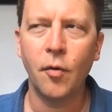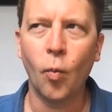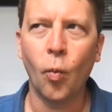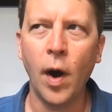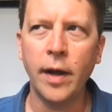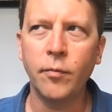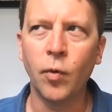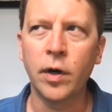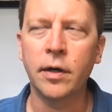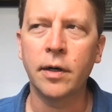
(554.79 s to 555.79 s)
what
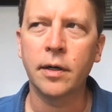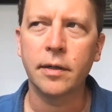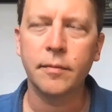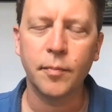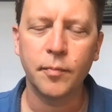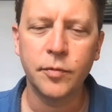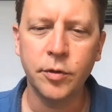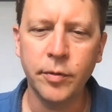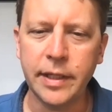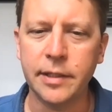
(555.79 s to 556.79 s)
we're
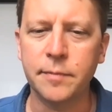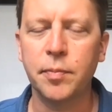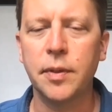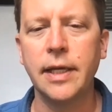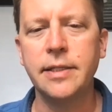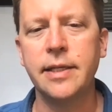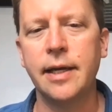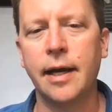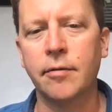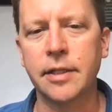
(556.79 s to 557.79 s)
doing is placing
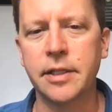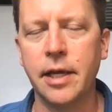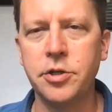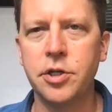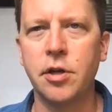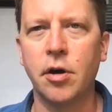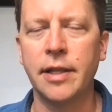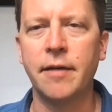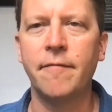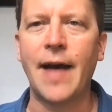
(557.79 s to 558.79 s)
our attention
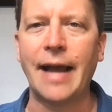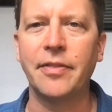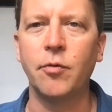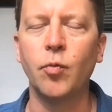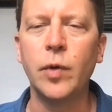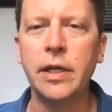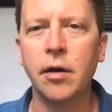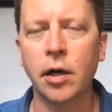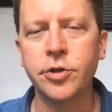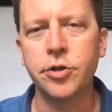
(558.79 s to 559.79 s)
on the fact that we
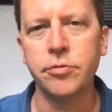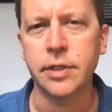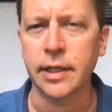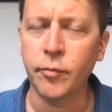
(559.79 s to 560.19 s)
are choosing,